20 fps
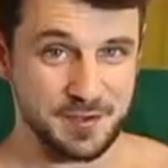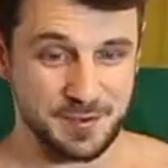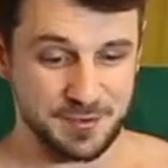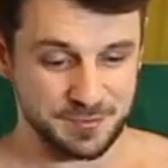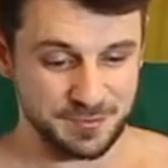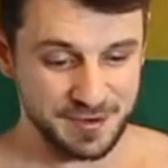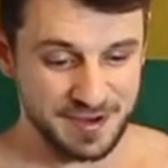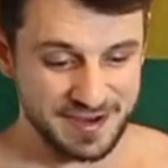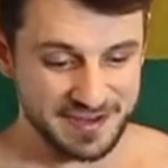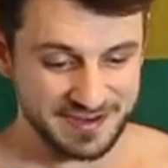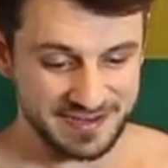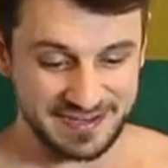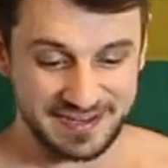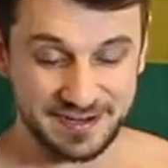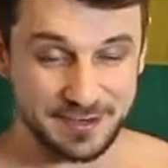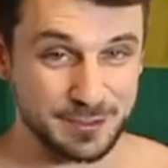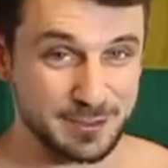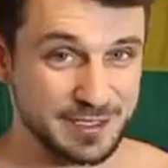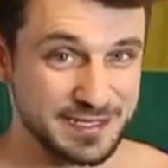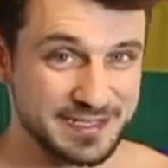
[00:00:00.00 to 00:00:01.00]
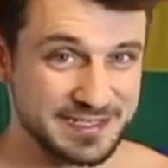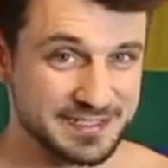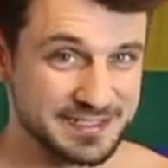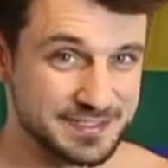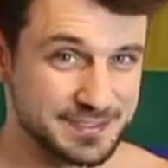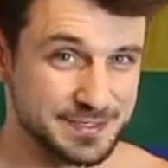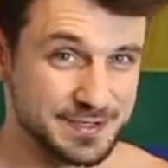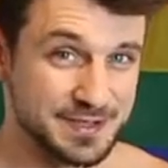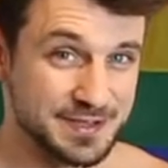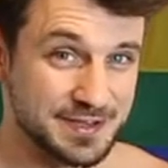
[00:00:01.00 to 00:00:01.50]
Alright, here it
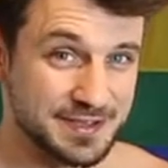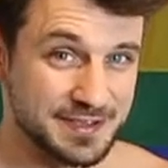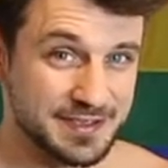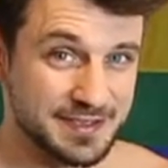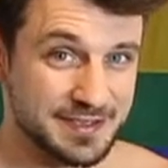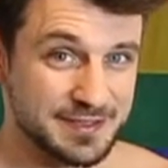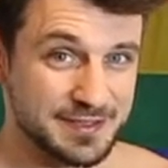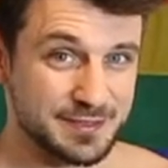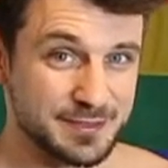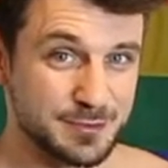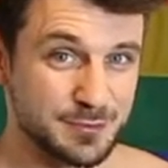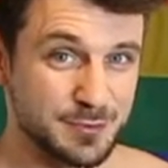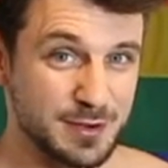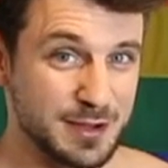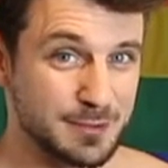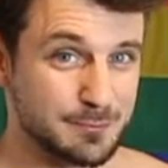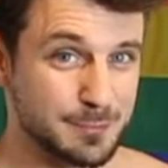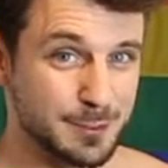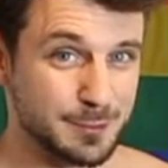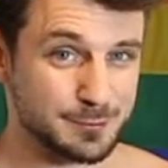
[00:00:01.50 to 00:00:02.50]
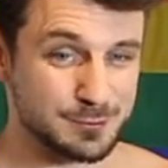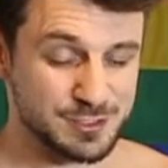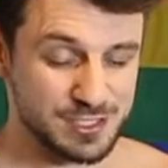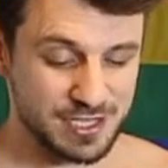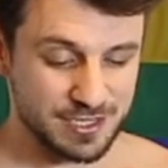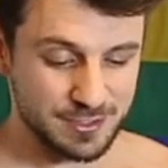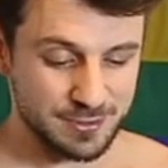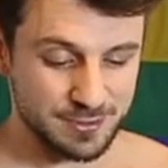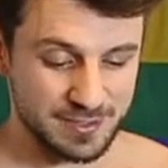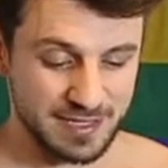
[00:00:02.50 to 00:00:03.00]
is. The rainbow
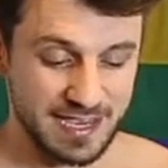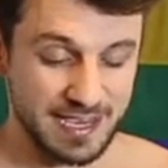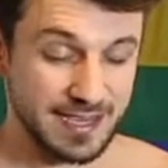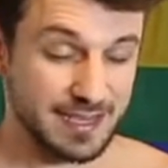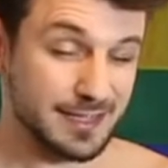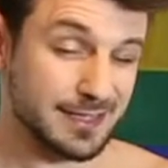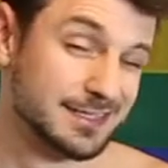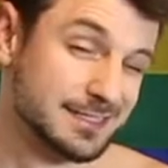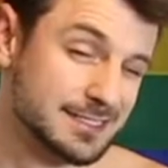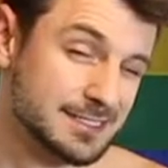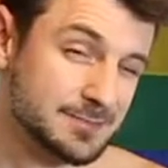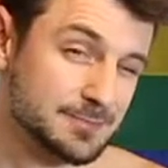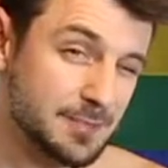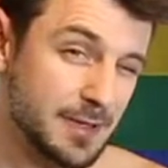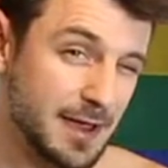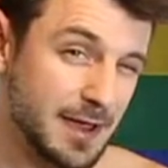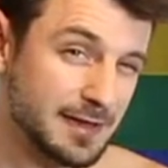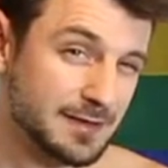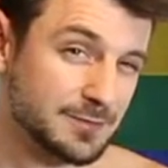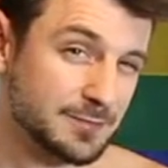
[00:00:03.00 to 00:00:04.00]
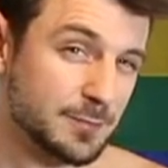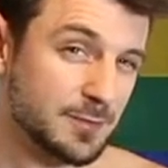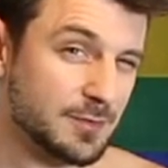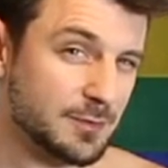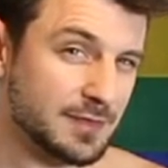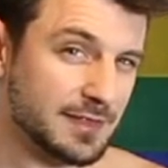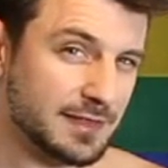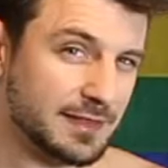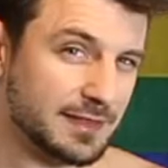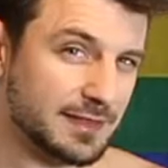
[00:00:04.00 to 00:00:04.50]
Jell-o cake, spiked
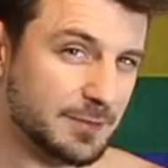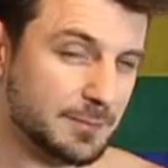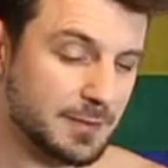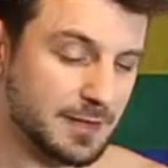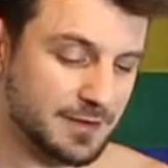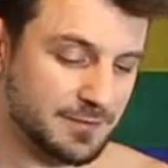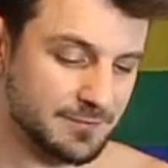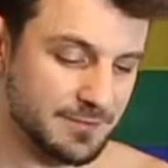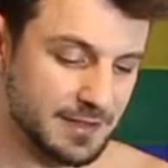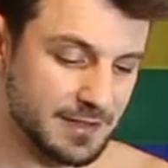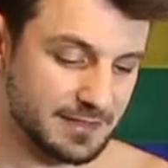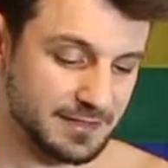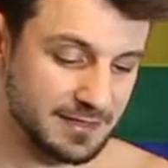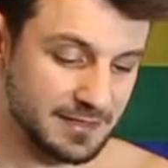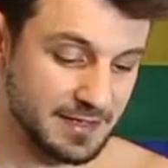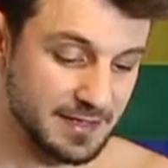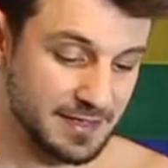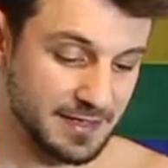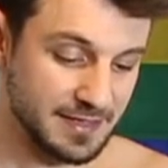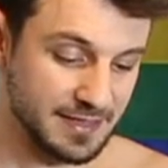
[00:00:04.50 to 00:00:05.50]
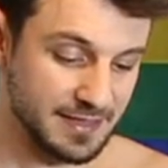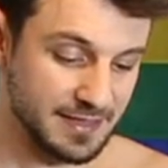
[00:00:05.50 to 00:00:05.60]
with a little bit of vodka.